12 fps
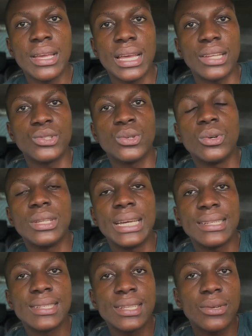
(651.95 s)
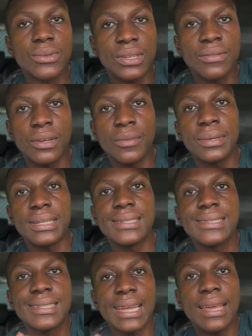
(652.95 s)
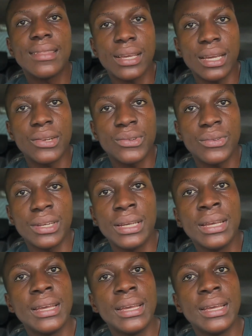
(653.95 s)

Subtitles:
ensure that skilled developers stay in the country,